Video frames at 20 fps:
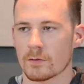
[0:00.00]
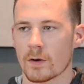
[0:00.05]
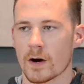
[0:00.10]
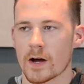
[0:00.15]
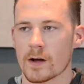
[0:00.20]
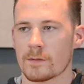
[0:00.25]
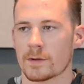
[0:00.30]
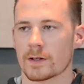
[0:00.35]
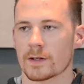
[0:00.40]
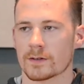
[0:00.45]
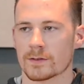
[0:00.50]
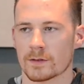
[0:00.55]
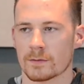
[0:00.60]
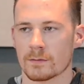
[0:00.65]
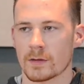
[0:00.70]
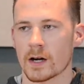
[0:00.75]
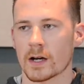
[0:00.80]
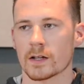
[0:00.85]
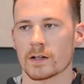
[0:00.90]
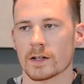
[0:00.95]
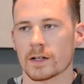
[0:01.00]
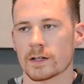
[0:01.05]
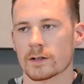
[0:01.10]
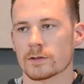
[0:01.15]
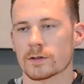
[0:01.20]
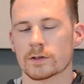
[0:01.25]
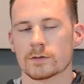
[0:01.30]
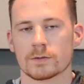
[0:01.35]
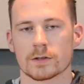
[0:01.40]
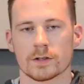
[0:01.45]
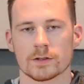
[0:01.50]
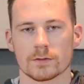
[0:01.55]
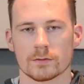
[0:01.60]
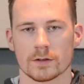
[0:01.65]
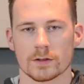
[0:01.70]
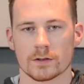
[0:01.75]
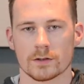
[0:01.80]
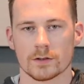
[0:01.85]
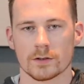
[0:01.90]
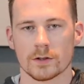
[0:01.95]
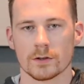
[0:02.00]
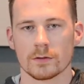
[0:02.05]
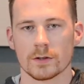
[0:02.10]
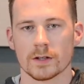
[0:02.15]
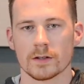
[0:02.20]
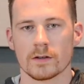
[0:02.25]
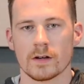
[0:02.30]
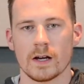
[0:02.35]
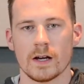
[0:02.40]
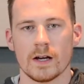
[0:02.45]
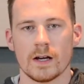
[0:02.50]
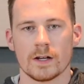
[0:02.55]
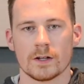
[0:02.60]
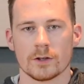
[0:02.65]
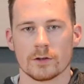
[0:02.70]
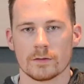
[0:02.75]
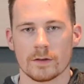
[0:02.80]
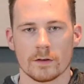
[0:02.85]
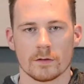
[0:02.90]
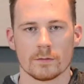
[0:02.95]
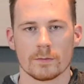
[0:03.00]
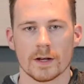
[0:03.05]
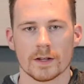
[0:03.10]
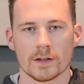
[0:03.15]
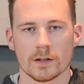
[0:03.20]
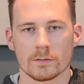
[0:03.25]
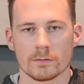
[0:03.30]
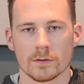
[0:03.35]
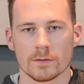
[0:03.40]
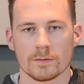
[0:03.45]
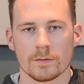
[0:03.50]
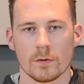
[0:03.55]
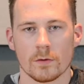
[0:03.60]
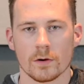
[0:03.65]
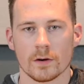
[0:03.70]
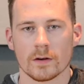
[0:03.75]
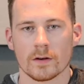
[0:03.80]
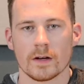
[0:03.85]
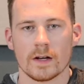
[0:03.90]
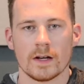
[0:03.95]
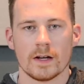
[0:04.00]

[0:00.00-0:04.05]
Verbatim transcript: Why? Because their body language, because of what they're doing. You've never met them before.